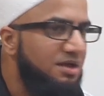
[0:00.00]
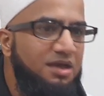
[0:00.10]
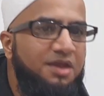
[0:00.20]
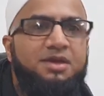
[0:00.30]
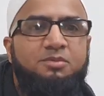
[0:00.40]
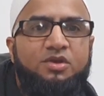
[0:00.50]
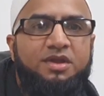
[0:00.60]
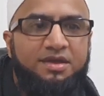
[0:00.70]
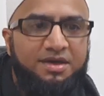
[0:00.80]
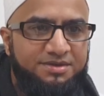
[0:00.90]
Nothing more
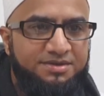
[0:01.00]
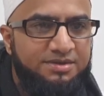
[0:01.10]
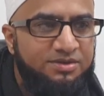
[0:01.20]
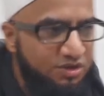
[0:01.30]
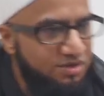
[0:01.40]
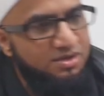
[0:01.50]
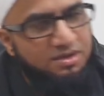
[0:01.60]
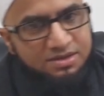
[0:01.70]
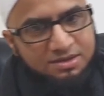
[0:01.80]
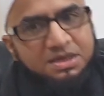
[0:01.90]
than that. So it
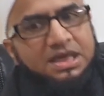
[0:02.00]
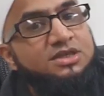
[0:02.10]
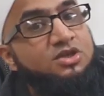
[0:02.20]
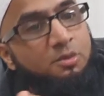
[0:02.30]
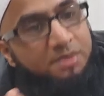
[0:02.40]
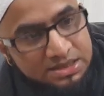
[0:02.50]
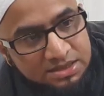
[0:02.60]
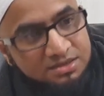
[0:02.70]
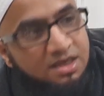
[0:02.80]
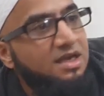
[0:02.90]
doesn't mean it has no
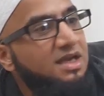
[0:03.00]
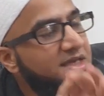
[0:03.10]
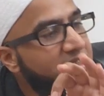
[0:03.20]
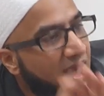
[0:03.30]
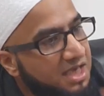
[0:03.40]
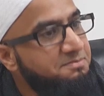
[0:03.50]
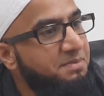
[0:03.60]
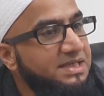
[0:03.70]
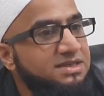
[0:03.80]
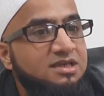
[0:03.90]
basis. It has
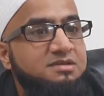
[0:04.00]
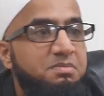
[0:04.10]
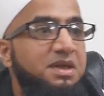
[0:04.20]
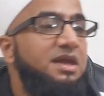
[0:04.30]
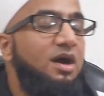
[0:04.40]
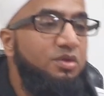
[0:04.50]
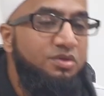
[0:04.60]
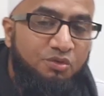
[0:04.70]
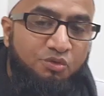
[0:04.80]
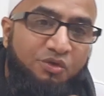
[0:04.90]
basis, but
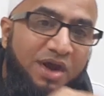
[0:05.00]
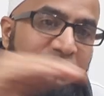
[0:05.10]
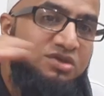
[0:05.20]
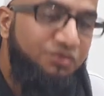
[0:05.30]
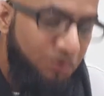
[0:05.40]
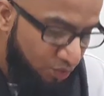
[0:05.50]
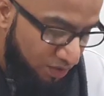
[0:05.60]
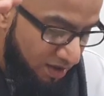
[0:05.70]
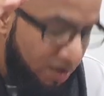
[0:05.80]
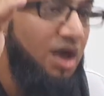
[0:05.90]
the rest of the
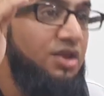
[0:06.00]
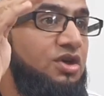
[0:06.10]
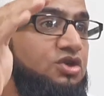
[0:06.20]
work and the